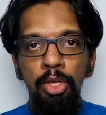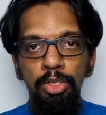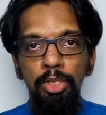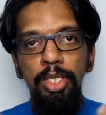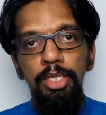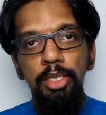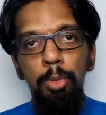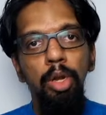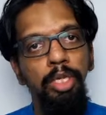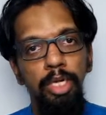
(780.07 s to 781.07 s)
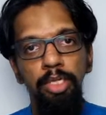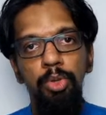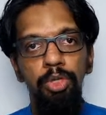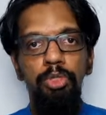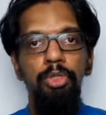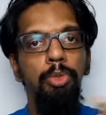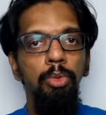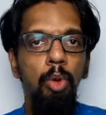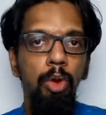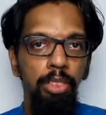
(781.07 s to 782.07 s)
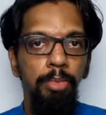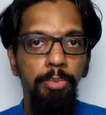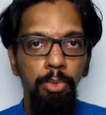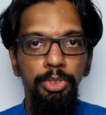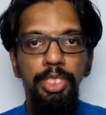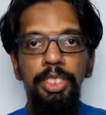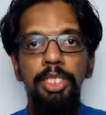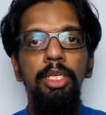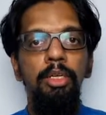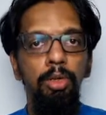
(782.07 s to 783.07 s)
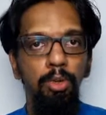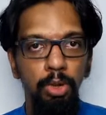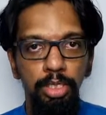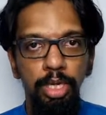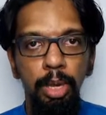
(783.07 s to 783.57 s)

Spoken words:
So it is the one that is going to do all the processing, all the